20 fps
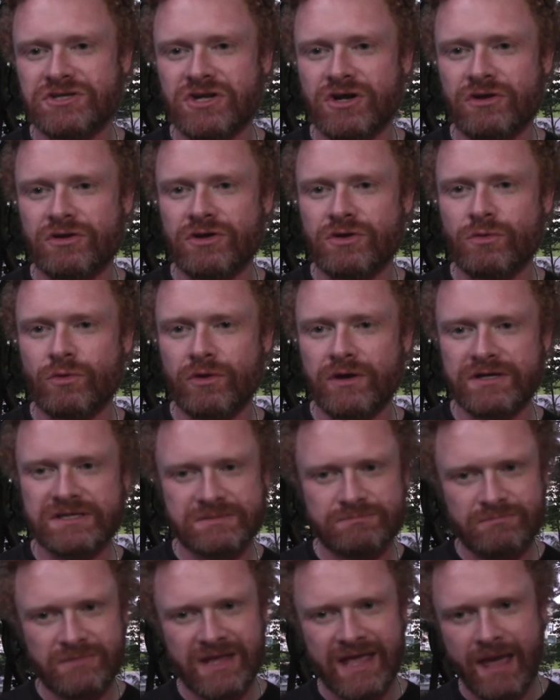you know, you want
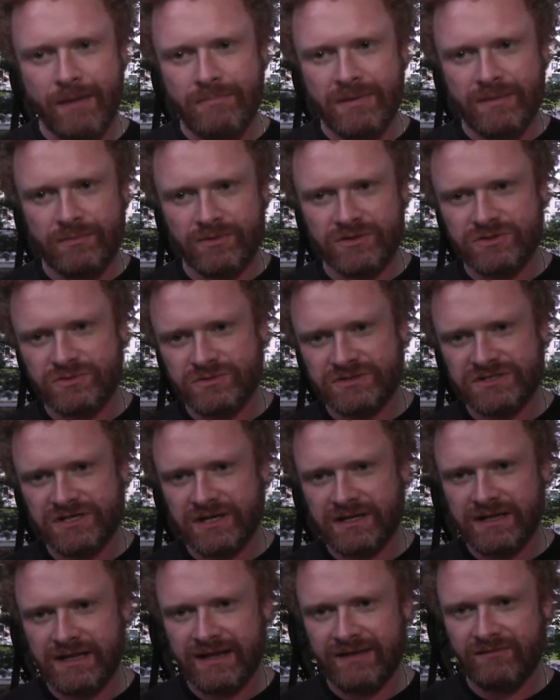to get people to a
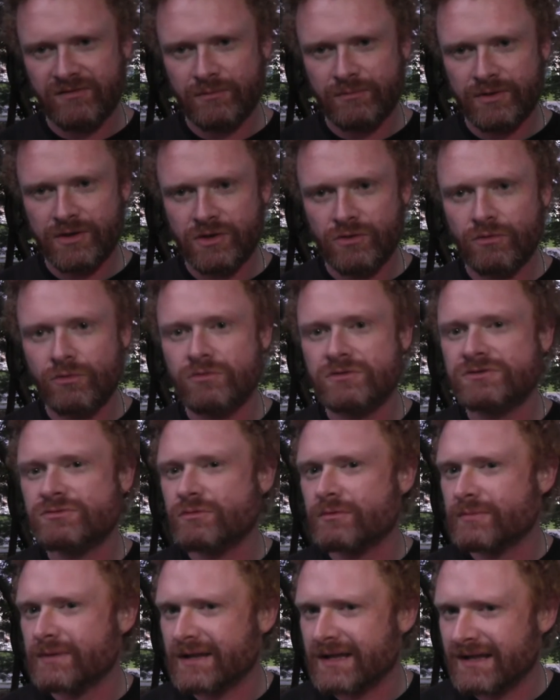certain level, but you always
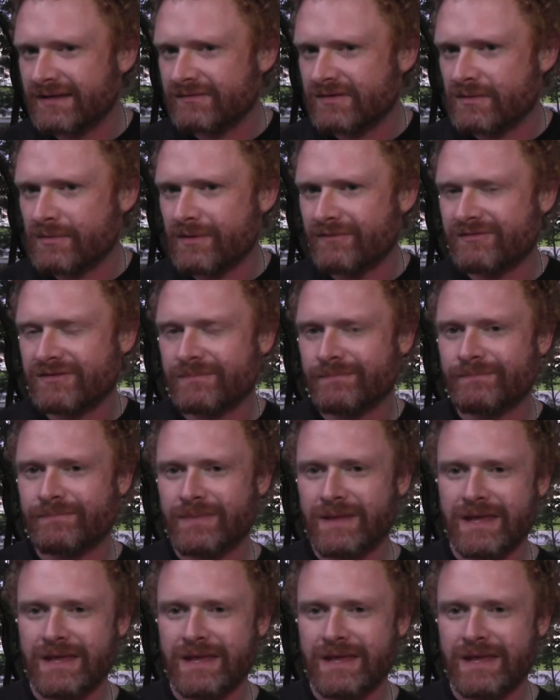want to be a level above them.